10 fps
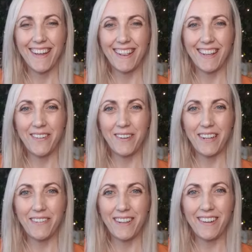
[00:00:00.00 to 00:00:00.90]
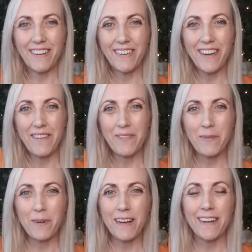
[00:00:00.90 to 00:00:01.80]
Hello, hello, hello,
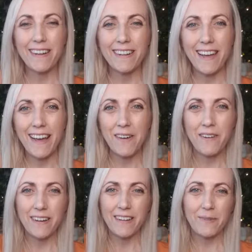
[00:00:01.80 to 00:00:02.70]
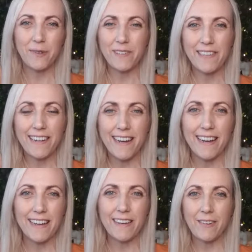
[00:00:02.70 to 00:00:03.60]
everyone. How are you all
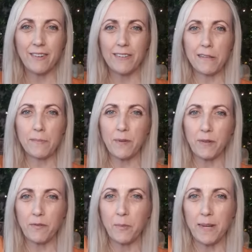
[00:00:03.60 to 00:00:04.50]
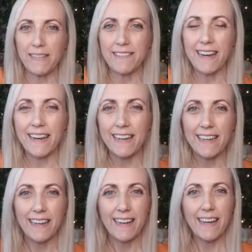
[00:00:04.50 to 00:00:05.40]
today on this beautiful
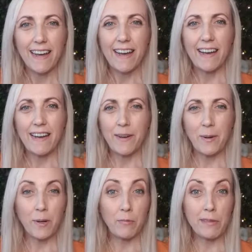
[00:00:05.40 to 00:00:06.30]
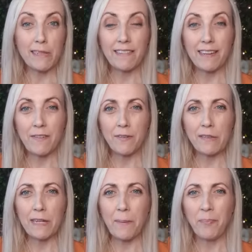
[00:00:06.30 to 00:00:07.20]
Monday or Sunday for
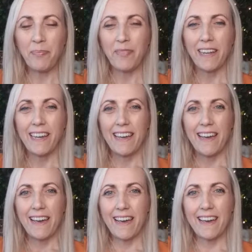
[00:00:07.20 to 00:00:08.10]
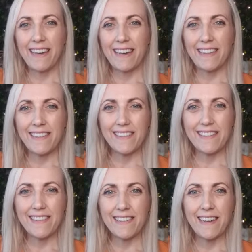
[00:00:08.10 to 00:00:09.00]
some?
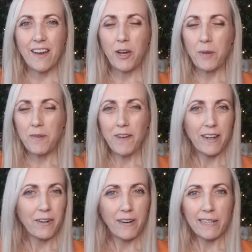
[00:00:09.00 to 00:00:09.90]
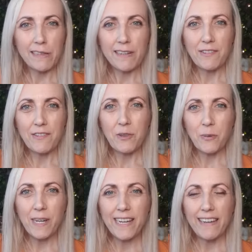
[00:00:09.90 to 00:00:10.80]
And I hope you've had a great start to the
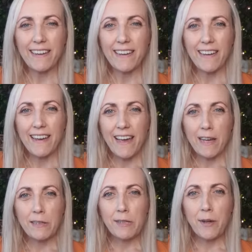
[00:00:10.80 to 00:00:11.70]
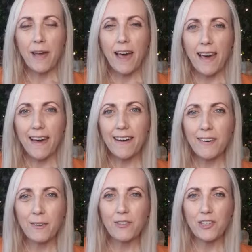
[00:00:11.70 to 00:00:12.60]
week. So,
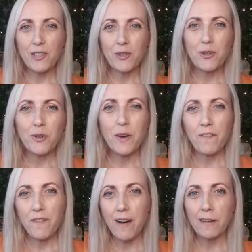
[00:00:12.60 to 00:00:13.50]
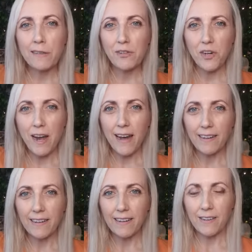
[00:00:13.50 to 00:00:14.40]
how to fast
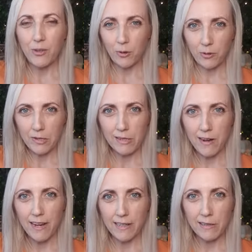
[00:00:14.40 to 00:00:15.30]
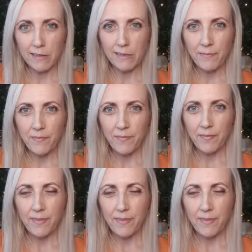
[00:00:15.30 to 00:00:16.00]
track your desires?